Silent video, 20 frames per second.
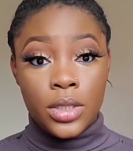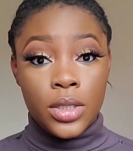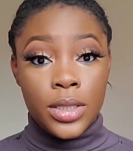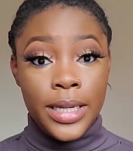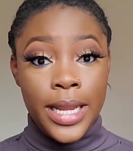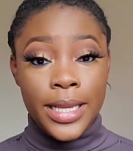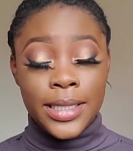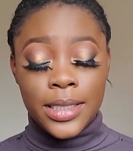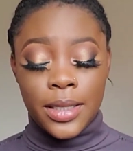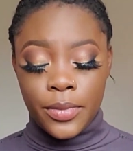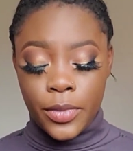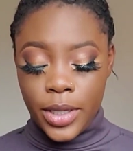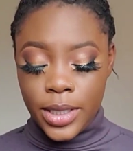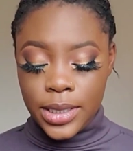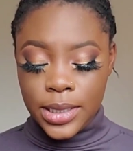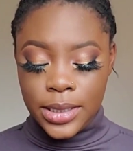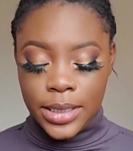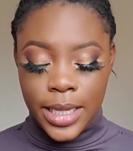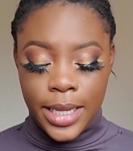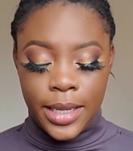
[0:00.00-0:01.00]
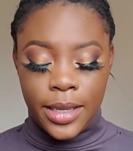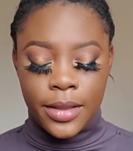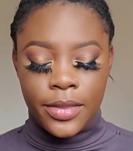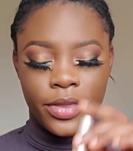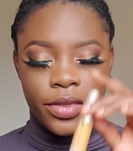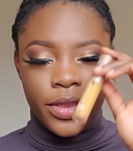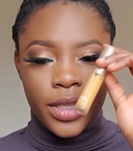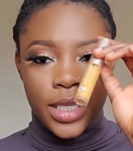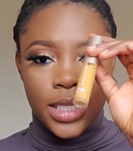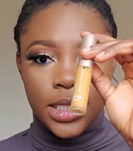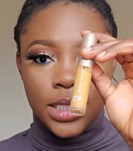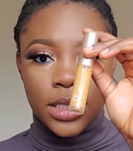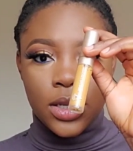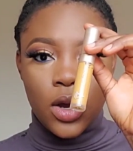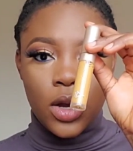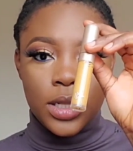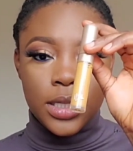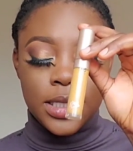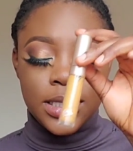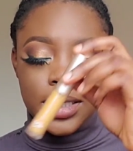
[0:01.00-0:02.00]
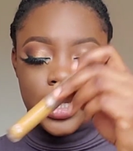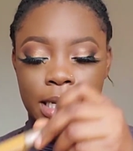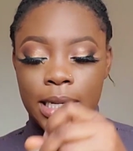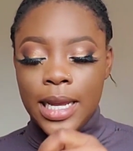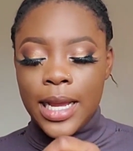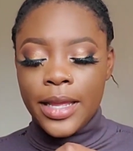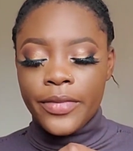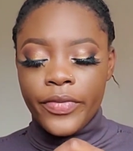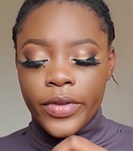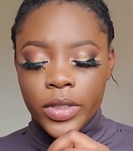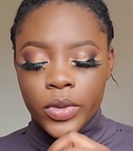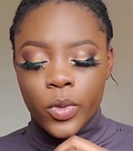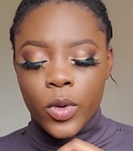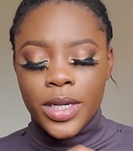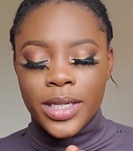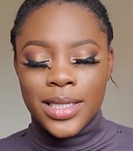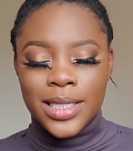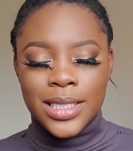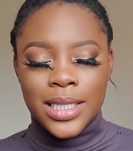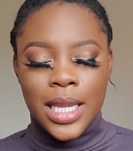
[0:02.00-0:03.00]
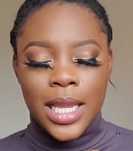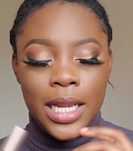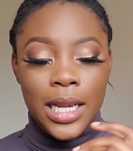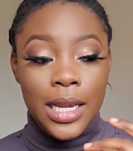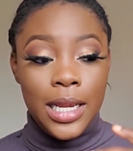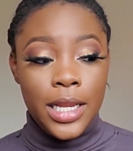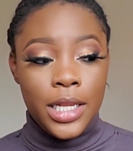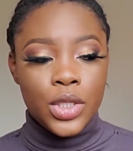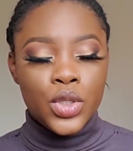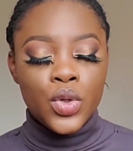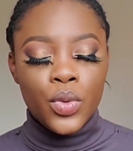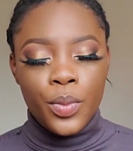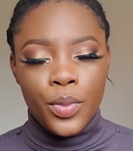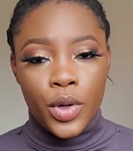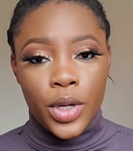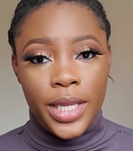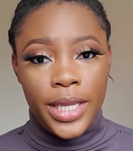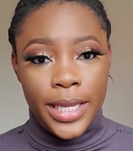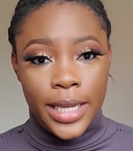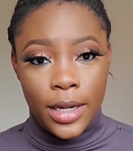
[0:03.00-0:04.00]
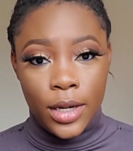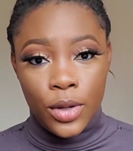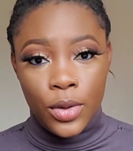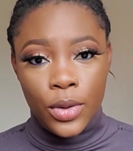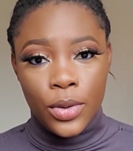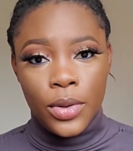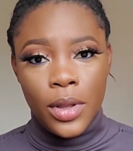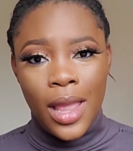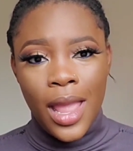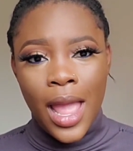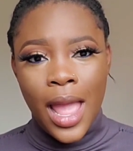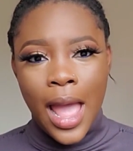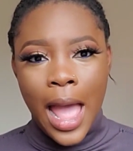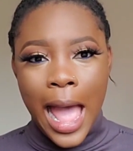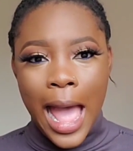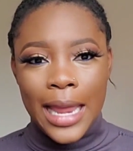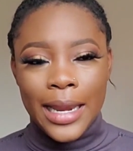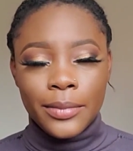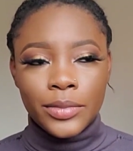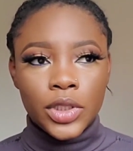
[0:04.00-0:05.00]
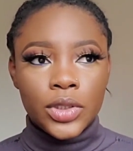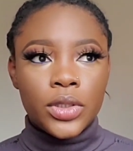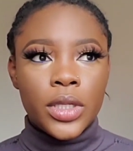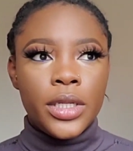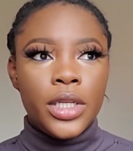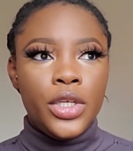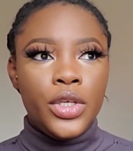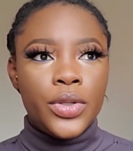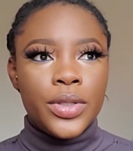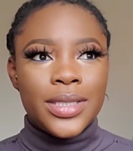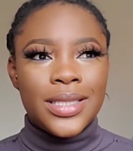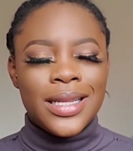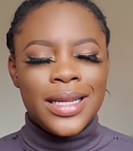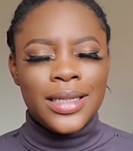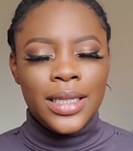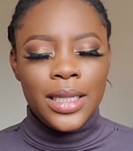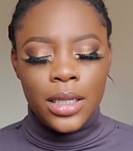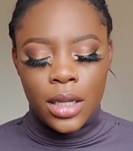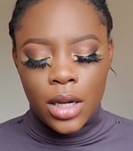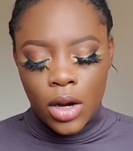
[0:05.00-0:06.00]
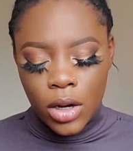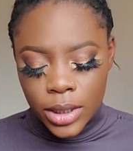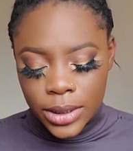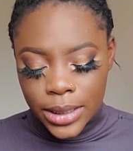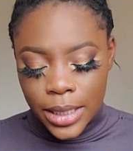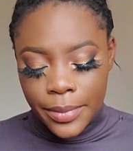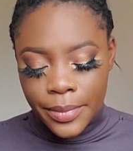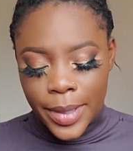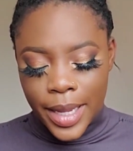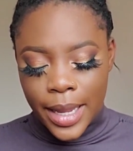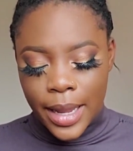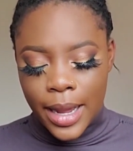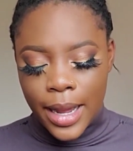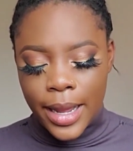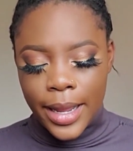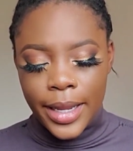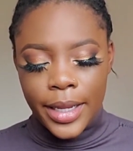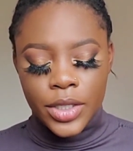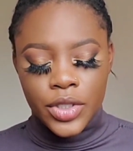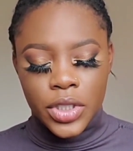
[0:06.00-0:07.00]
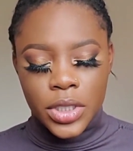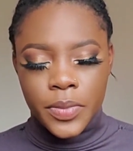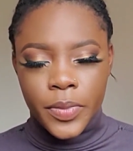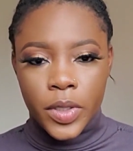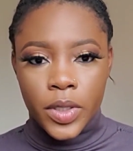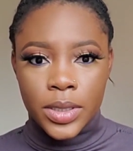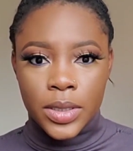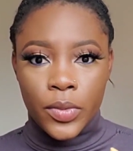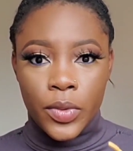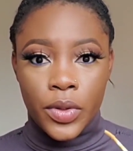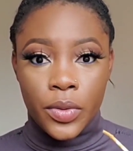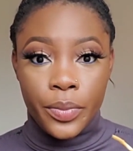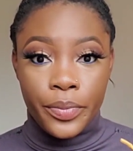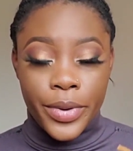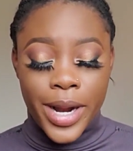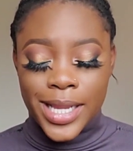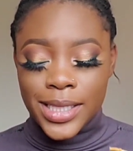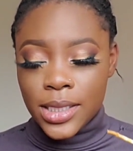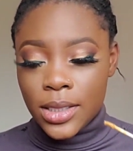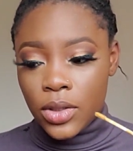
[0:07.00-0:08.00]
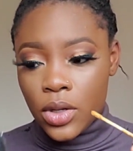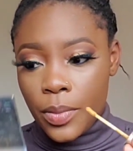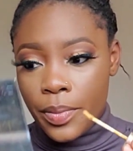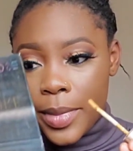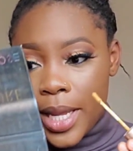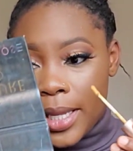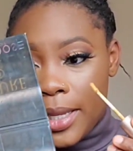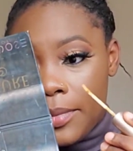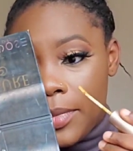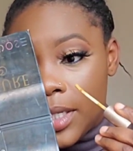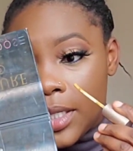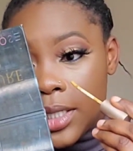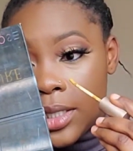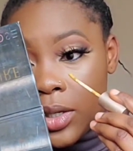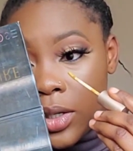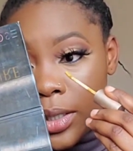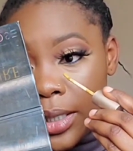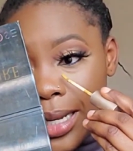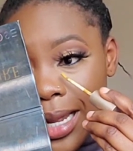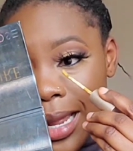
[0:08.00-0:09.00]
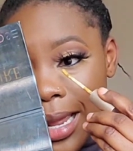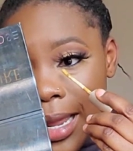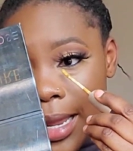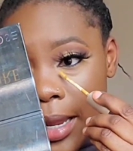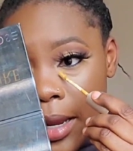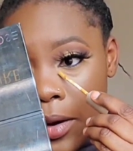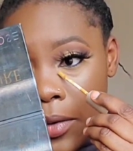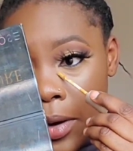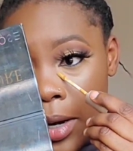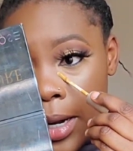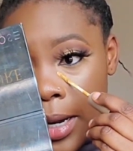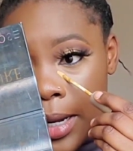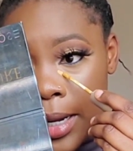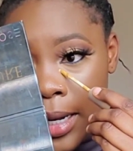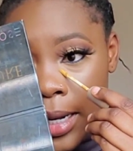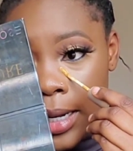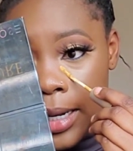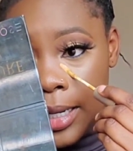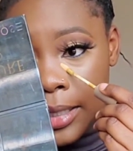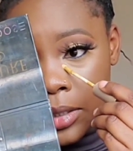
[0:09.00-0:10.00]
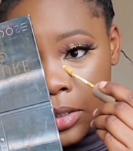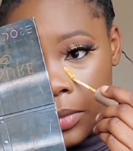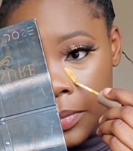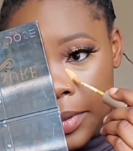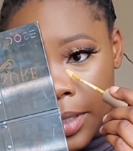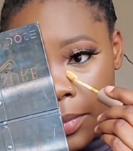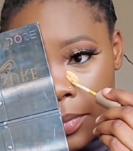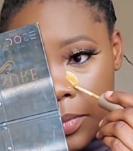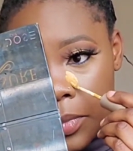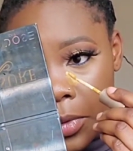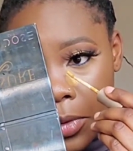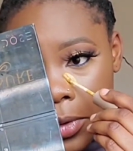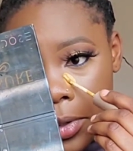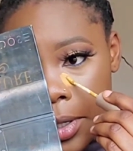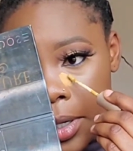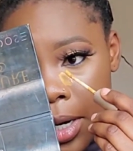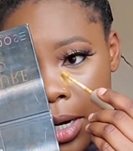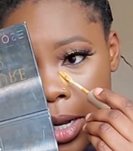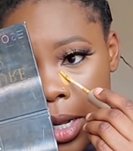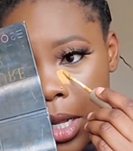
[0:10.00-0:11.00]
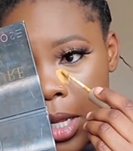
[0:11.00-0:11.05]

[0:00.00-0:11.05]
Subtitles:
So next, I'm going to take this concealer. This one is a little more yellow, and I'm just going to use that under my eye just because I want to brighten up my immediate under eye area a little bit more.